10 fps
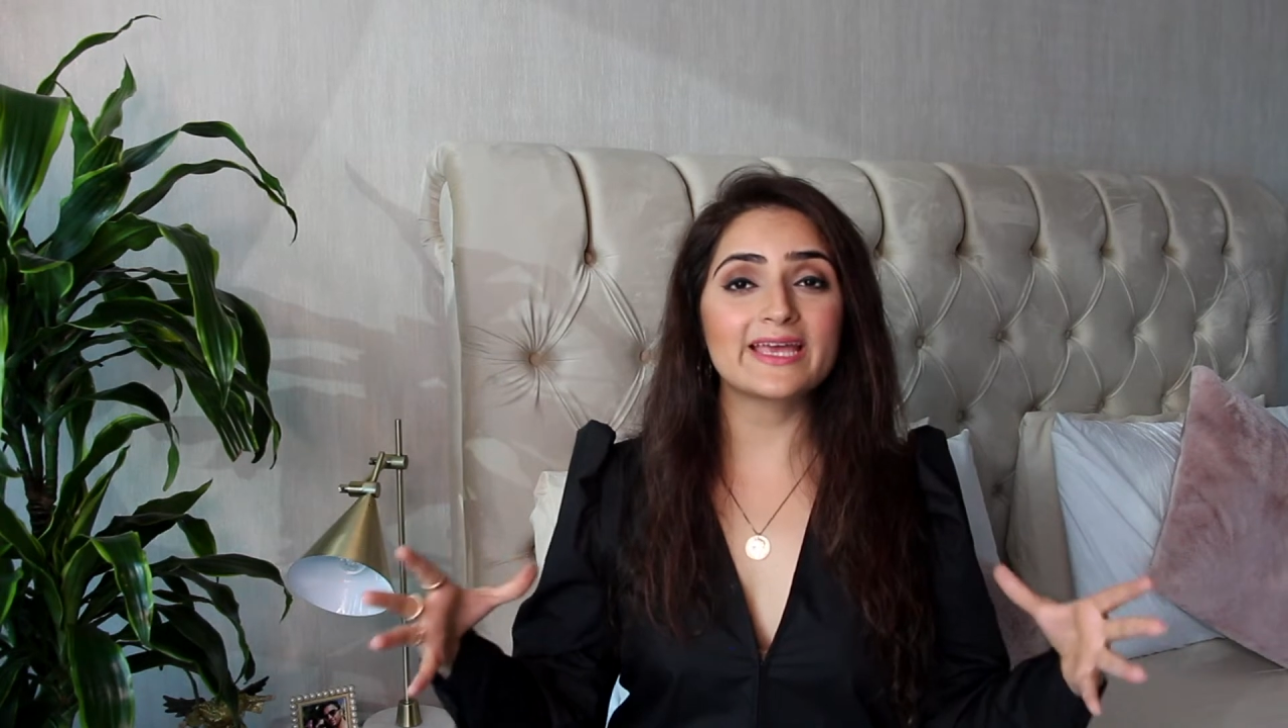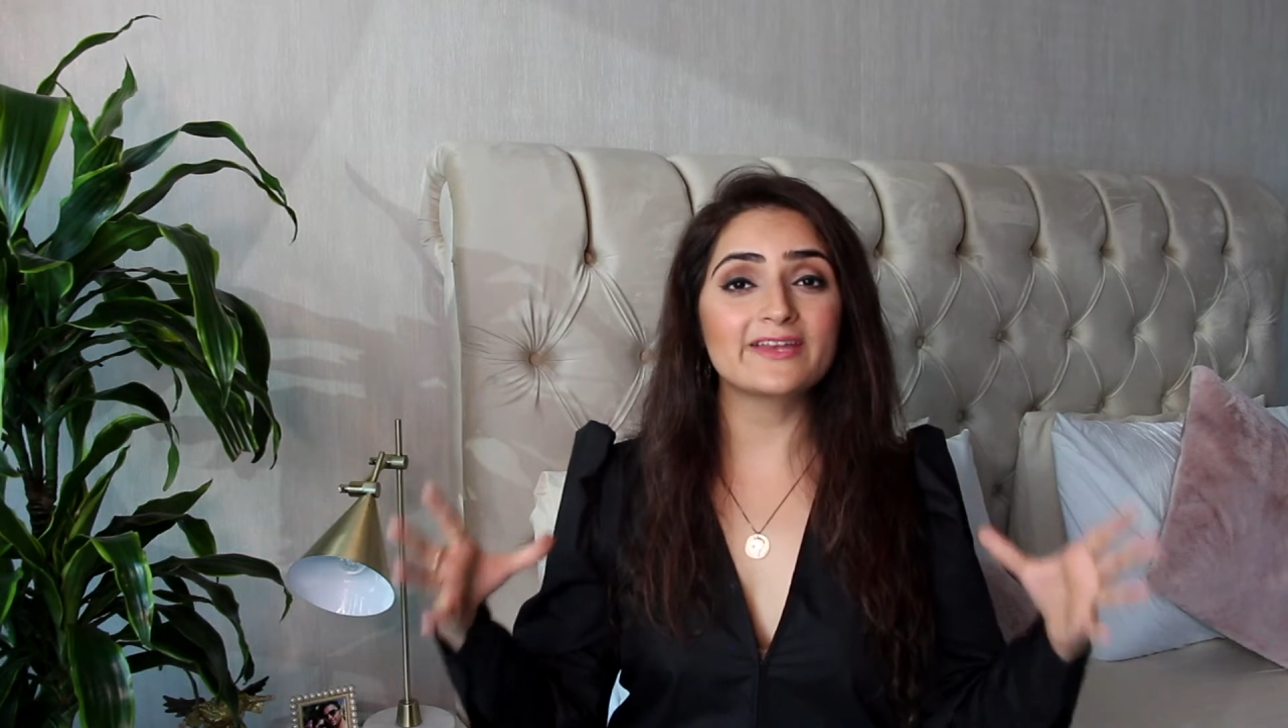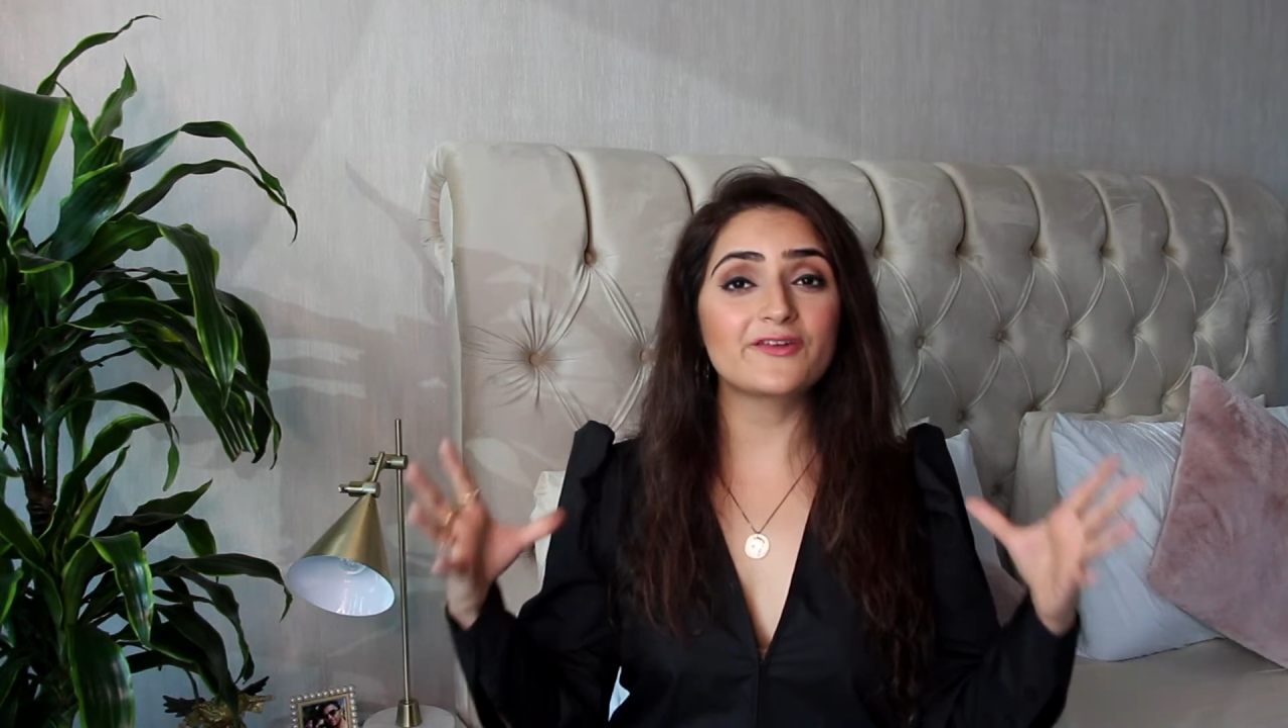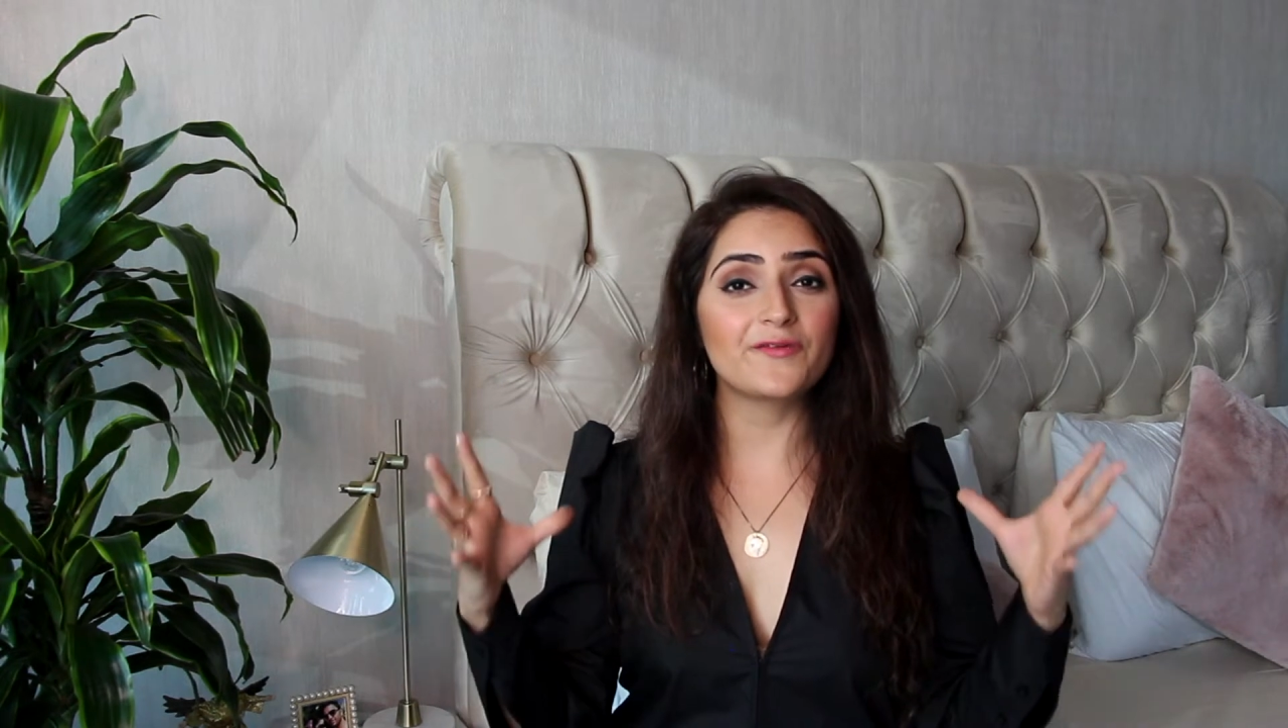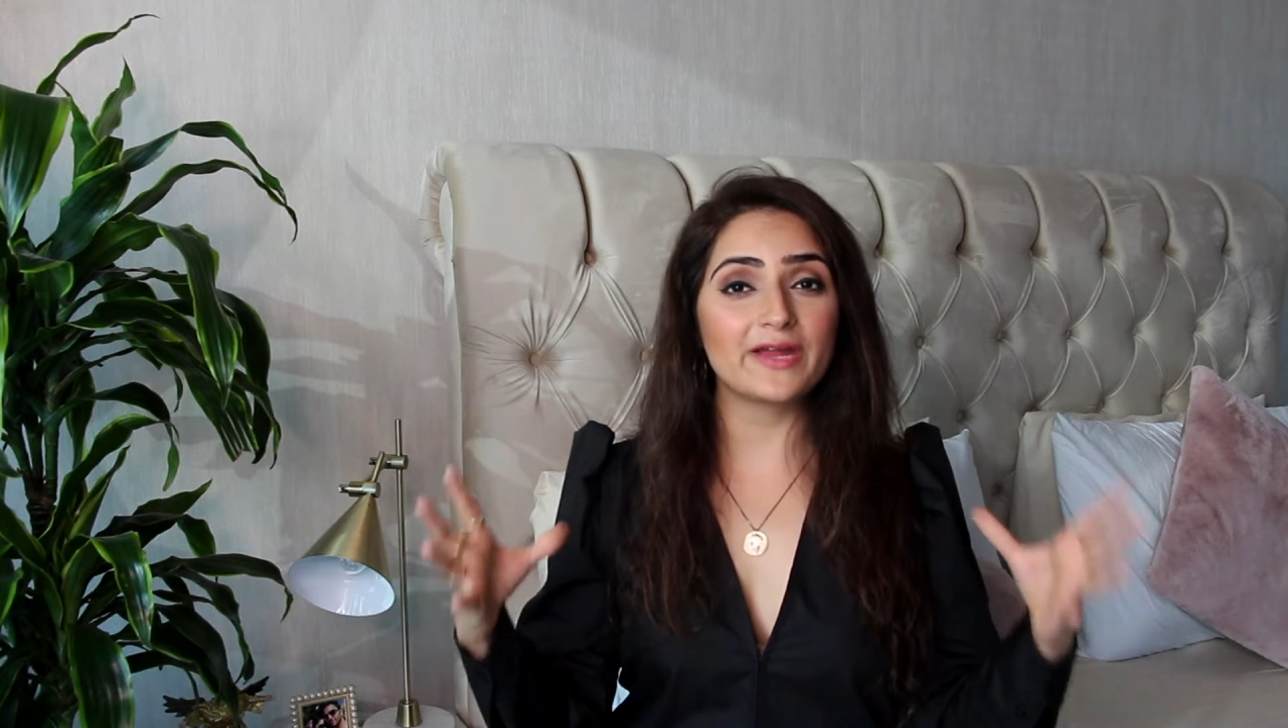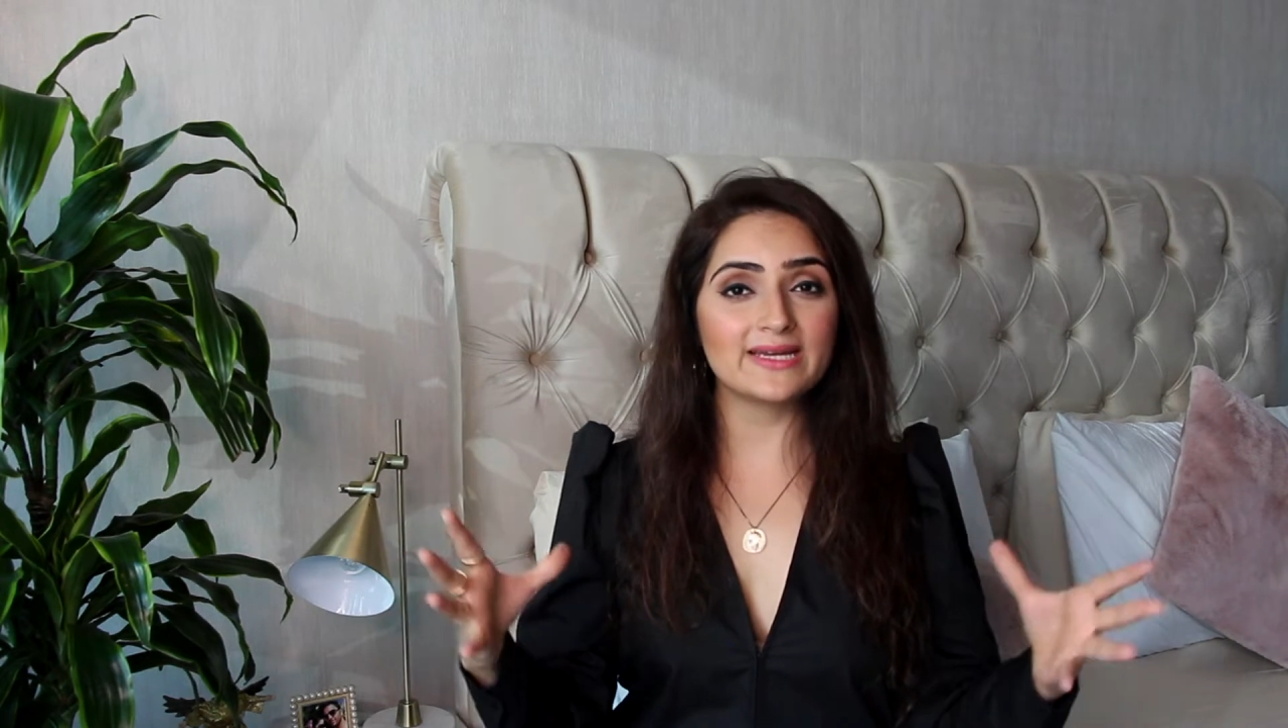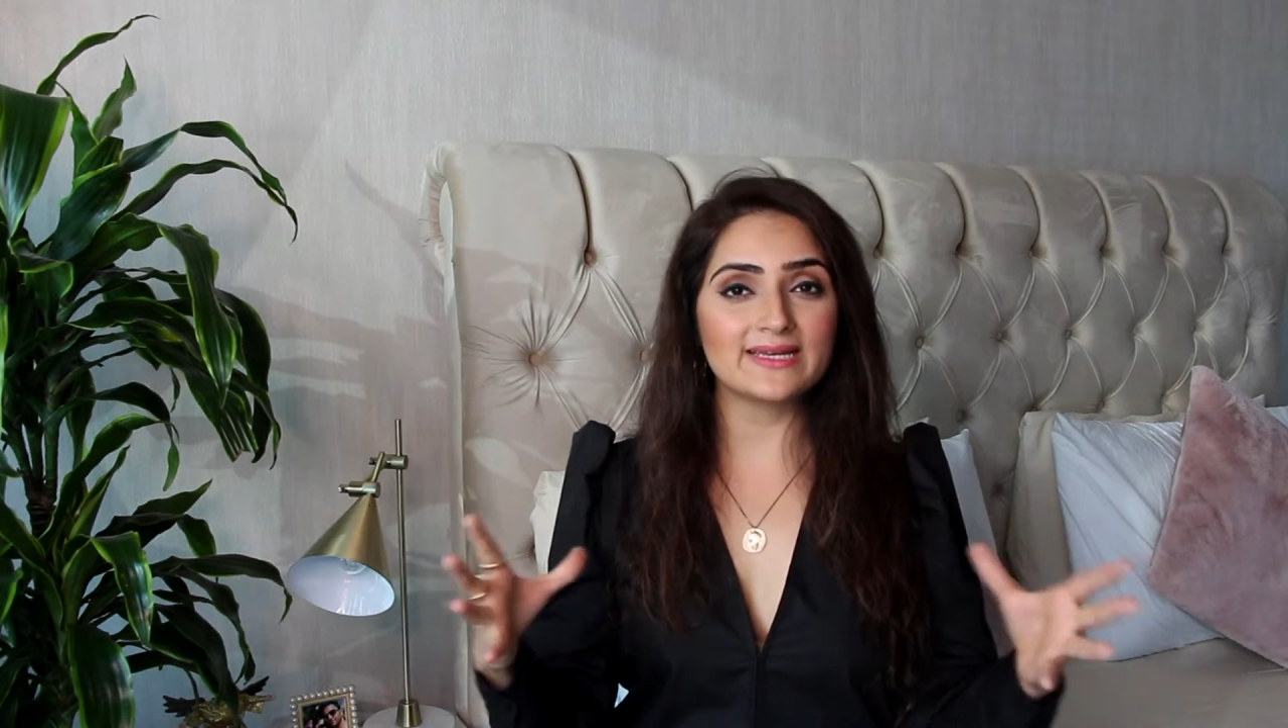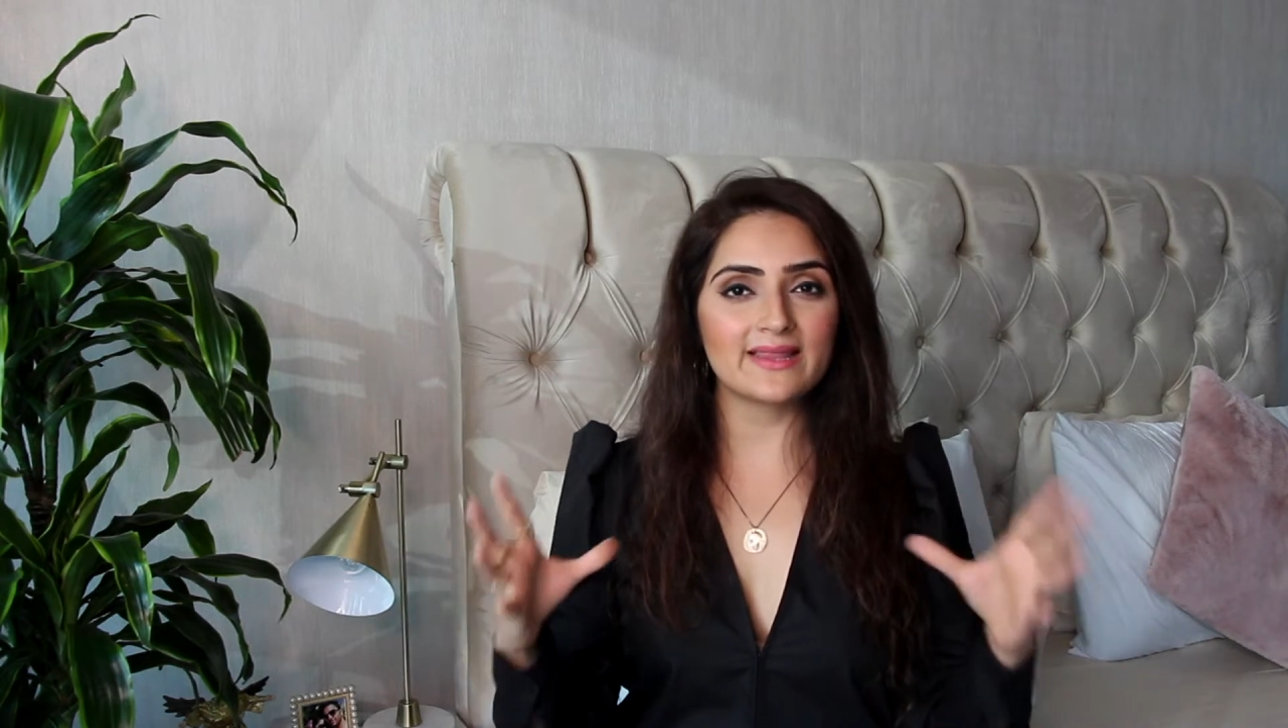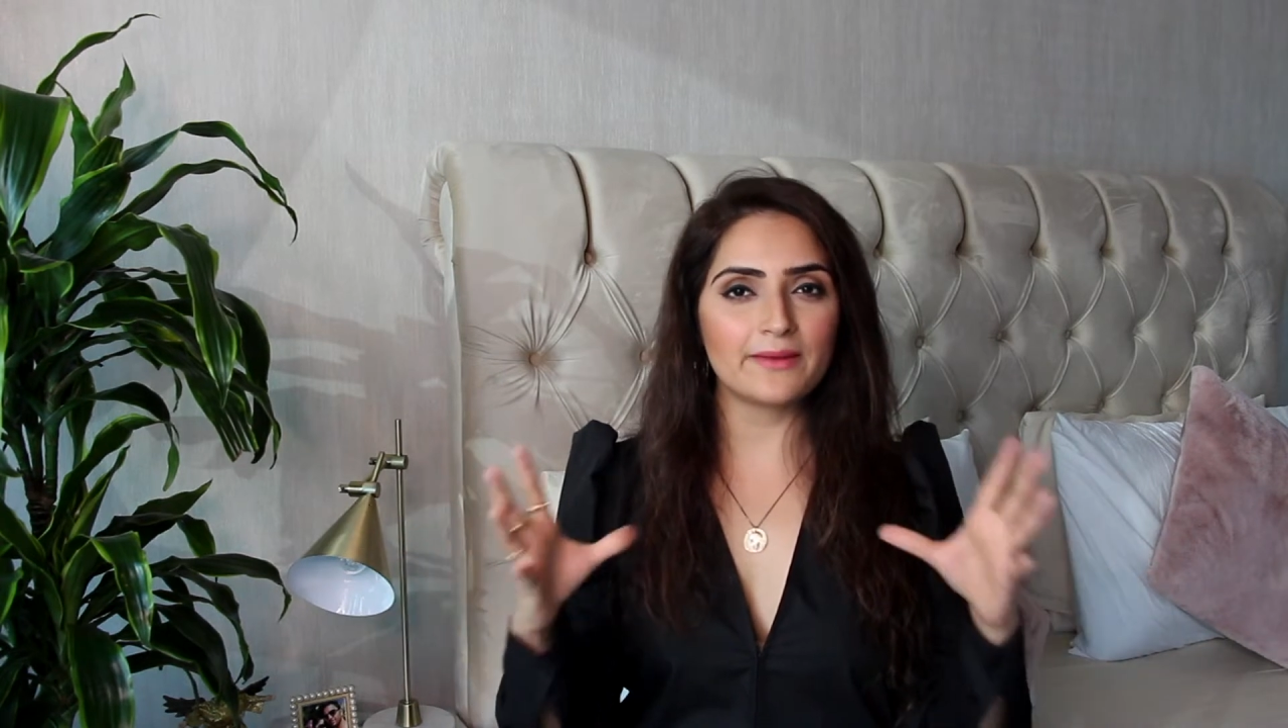at creating